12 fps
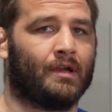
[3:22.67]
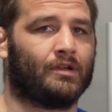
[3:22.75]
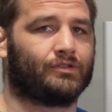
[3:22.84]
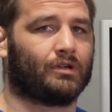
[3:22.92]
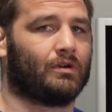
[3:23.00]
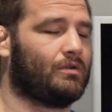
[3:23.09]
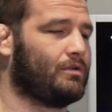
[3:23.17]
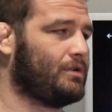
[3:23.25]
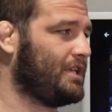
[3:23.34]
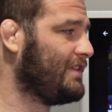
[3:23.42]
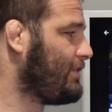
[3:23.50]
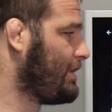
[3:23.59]
So
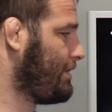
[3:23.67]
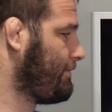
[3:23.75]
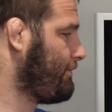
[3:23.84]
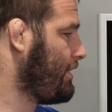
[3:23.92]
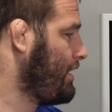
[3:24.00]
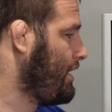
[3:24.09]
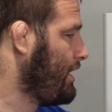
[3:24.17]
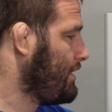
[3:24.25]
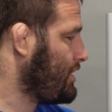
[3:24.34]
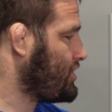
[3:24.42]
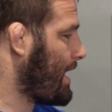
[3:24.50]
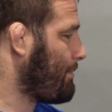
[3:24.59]
even if
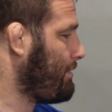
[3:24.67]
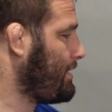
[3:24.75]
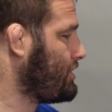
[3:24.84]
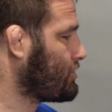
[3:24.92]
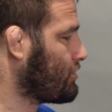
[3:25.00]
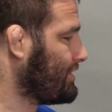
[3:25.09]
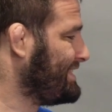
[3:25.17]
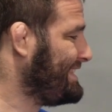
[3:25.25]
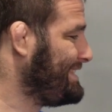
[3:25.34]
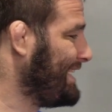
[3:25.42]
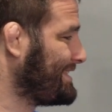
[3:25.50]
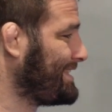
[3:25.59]
the Japanese girl
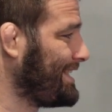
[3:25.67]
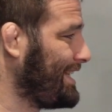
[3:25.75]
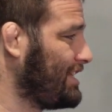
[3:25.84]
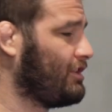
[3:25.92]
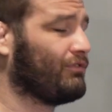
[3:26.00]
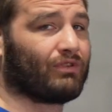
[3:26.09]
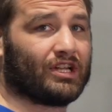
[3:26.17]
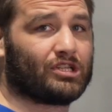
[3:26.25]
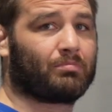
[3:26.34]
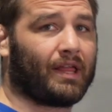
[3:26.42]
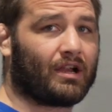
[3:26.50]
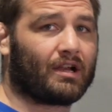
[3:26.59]
doesn't get the
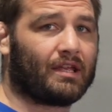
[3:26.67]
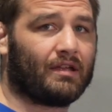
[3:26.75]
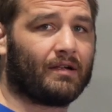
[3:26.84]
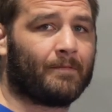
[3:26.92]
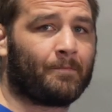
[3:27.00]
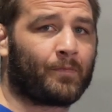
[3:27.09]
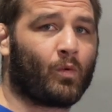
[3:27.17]
French player here,